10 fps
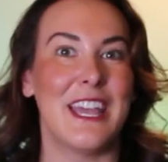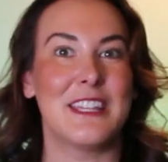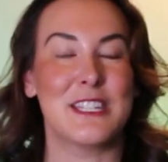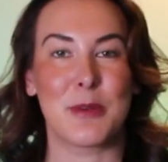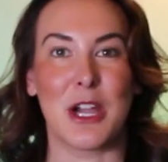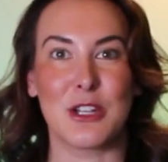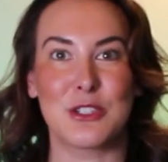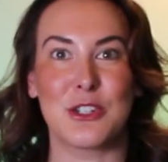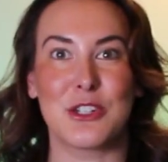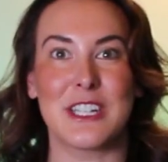and this
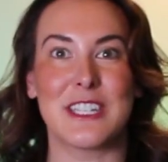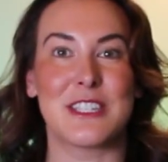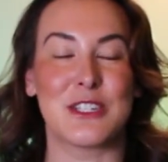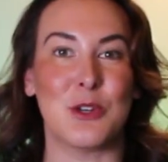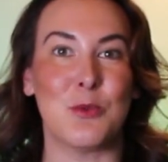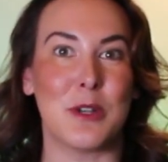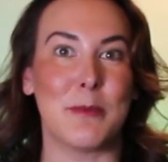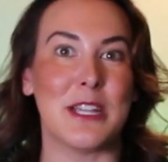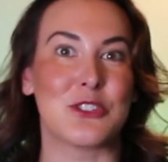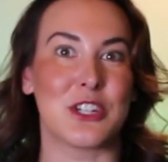product owner is still one of
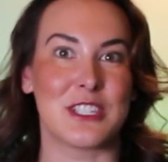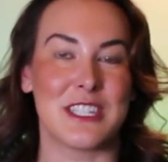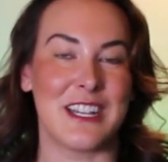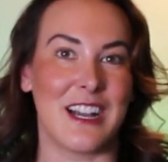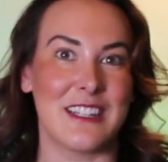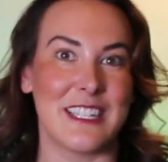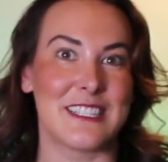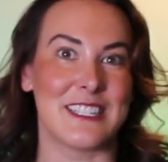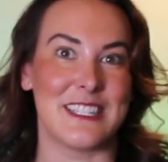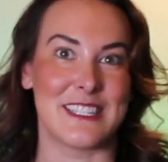my trusted
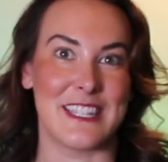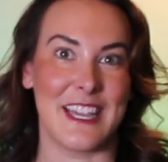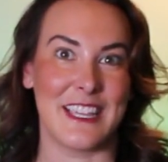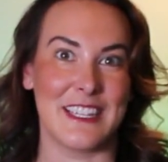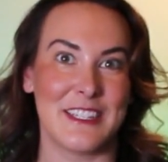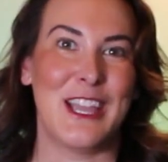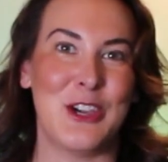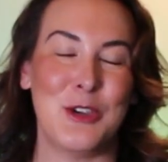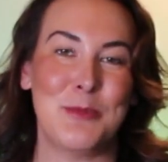colleagues to this day. I